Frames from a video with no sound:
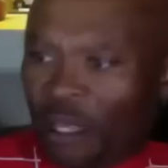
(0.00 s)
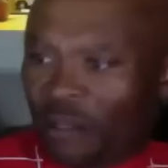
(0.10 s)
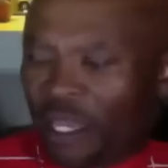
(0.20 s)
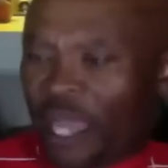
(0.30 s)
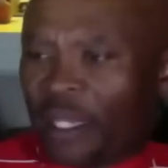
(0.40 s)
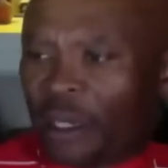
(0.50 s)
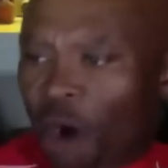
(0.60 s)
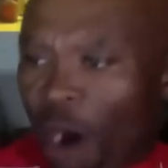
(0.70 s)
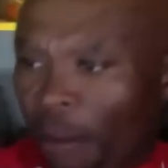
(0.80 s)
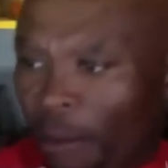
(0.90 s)
they got the
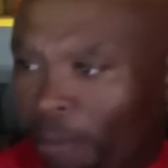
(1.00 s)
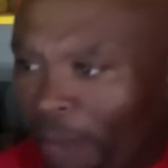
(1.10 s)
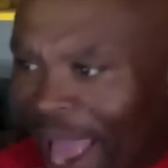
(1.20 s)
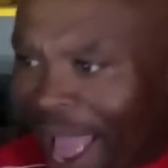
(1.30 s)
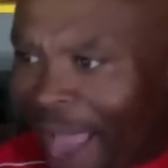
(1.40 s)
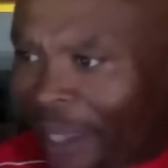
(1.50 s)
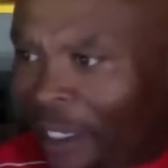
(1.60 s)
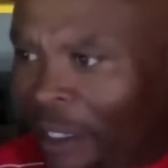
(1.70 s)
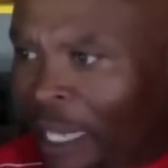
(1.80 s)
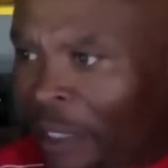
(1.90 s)
carbon black
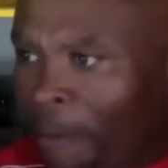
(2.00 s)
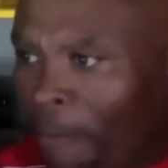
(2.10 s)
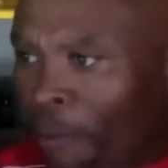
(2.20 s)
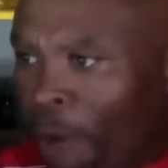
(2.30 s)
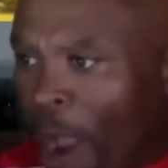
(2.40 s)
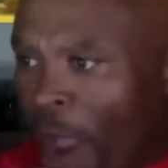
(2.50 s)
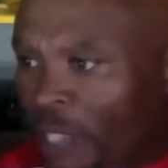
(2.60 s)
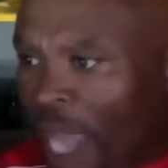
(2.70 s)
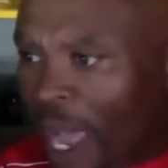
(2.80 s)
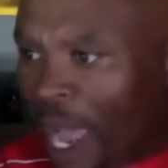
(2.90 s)
and they got the
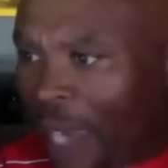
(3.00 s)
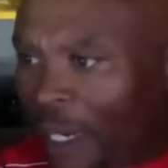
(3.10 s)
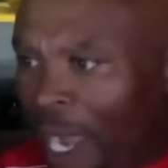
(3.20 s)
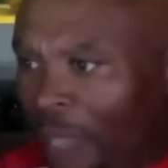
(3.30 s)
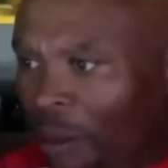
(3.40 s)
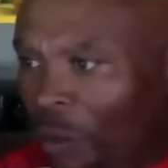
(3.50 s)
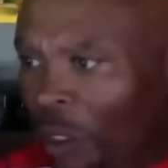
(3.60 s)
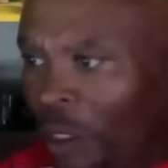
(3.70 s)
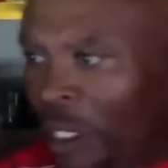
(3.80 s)
bronze. I, I got the one